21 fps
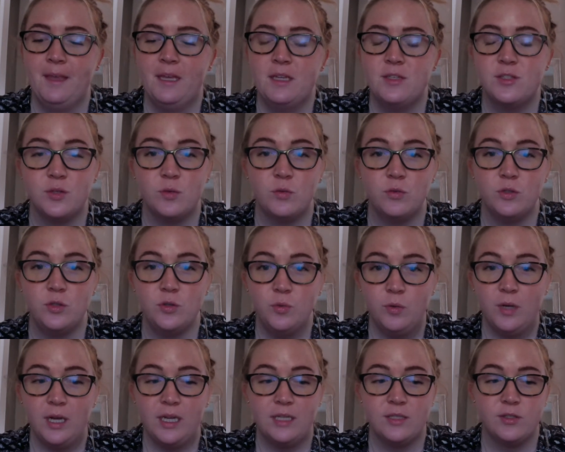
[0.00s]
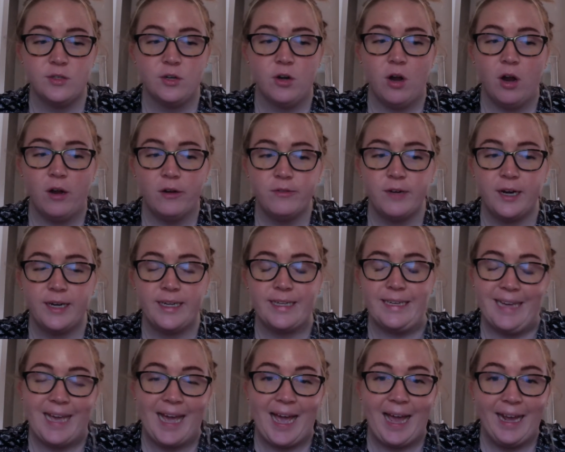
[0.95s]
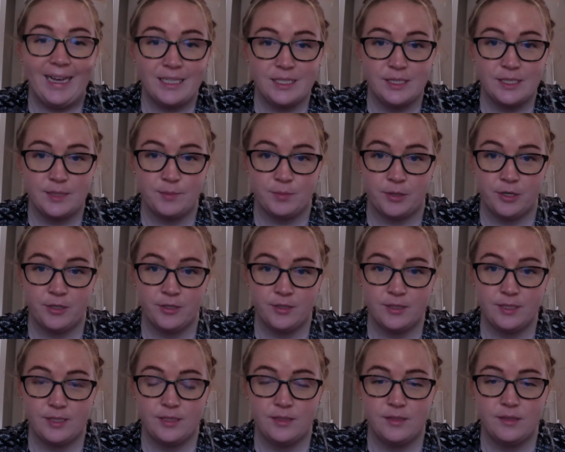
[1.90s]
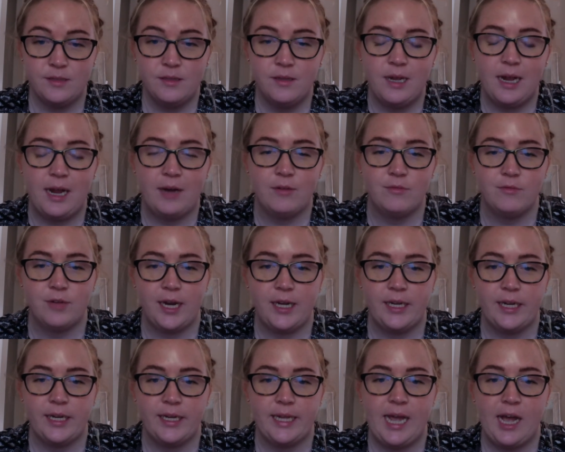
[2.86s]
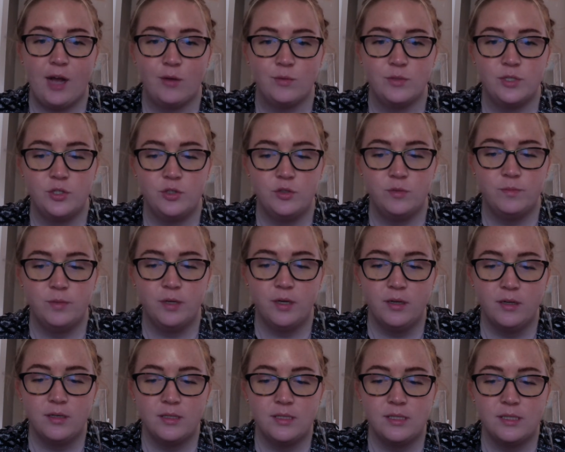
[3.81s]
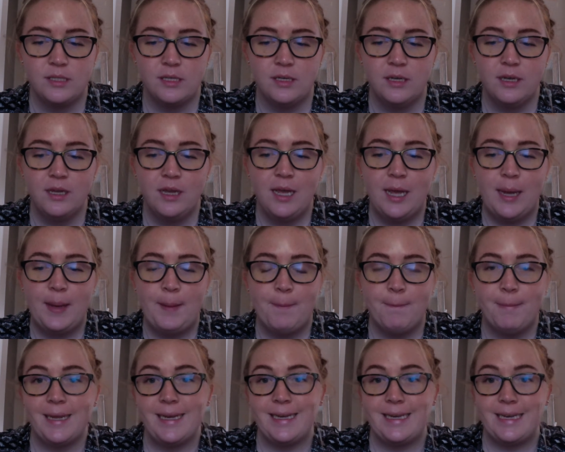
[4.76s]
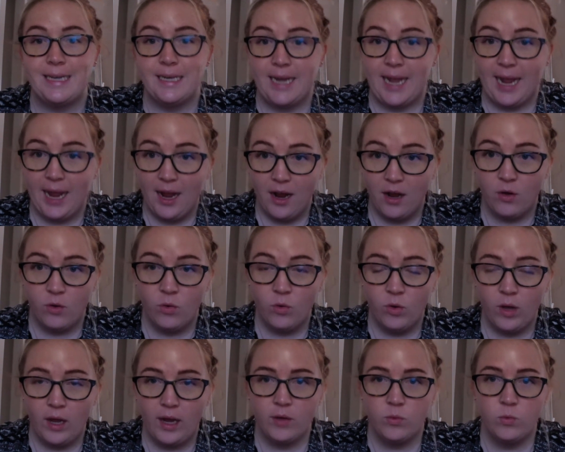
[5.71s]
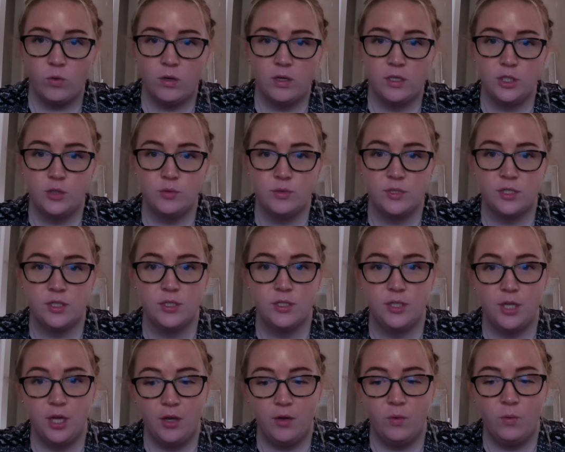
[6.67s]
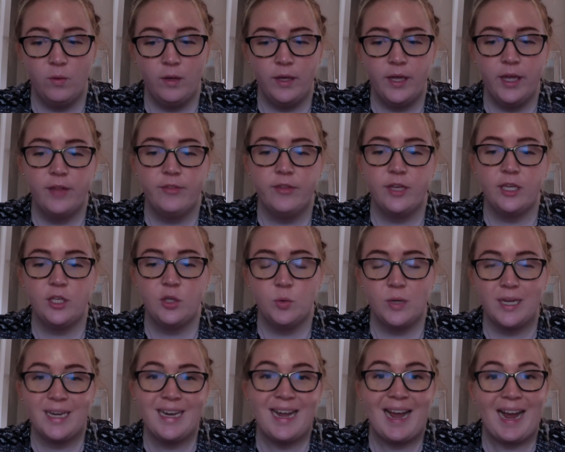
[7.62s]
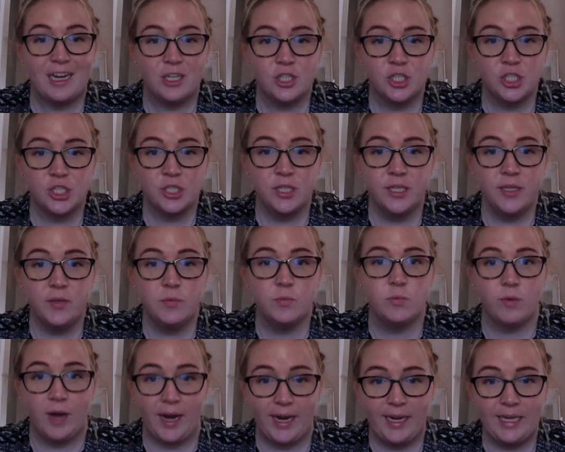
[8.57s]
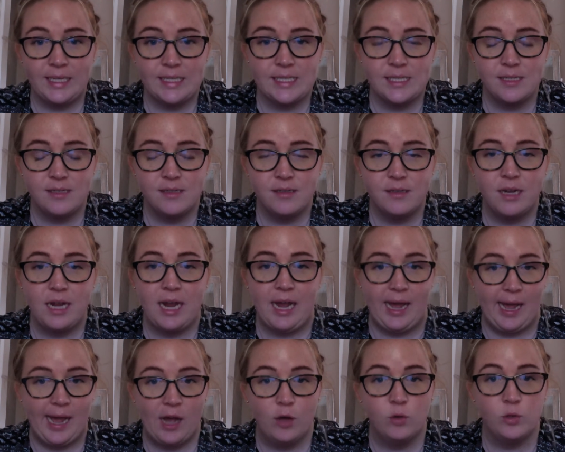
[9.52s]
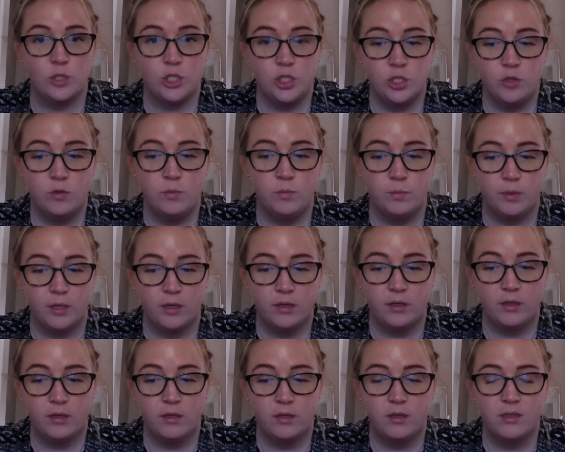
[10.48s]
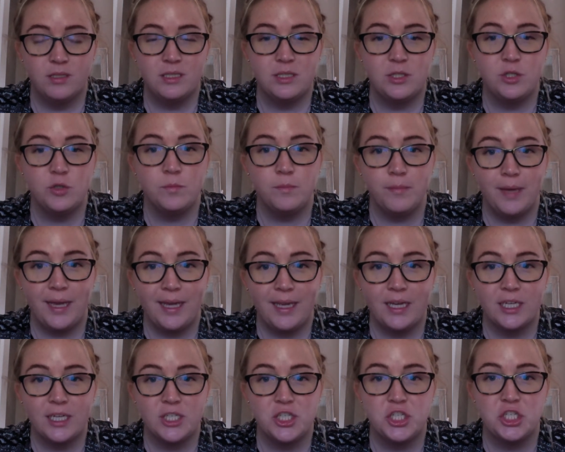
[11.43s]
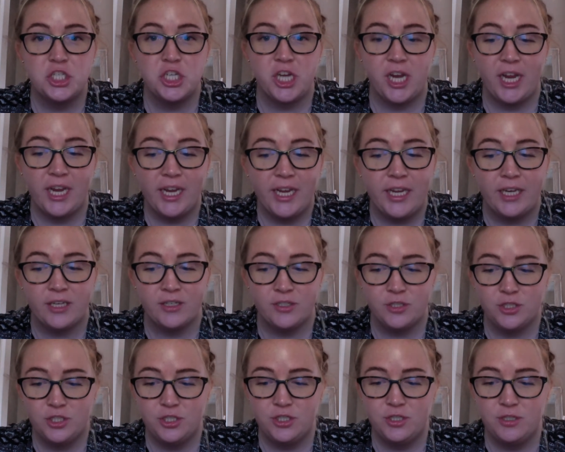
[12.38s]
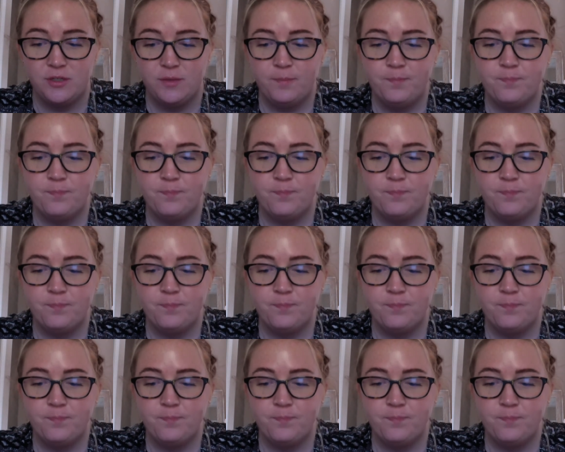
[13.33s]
So you guys are already experts at writing how-to books, but now I want you to know that you can actually write a how-to book to make a change.